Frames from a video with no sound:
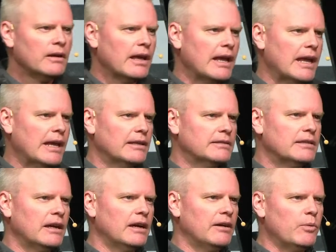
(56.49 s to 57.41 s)
and
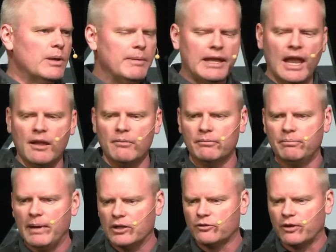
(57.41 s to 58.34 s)
uh, we became
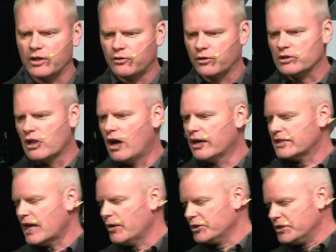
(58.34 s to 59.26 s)
best friends for as long as
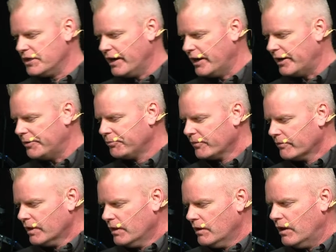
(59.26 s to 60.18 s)
I was there.
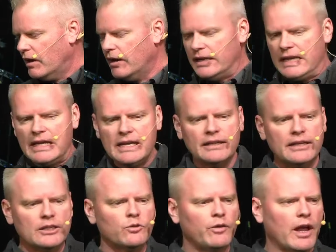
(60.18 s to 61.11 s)
Uh, and he and
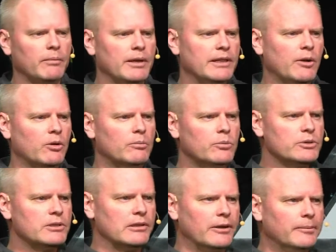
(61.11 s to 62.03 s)
his family, they were
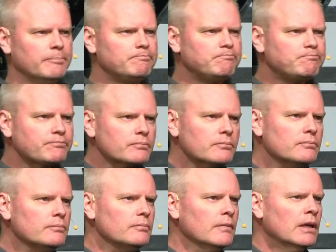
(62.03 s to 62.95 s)
Muslim.
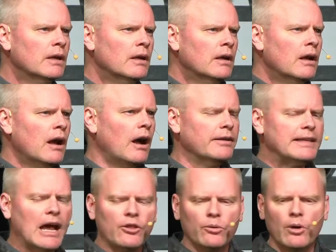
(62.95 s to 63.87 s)
Uh,
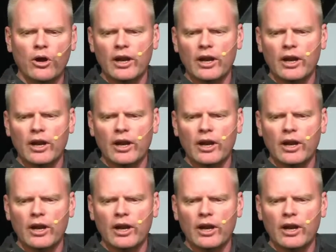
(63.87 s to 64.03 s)
down the road,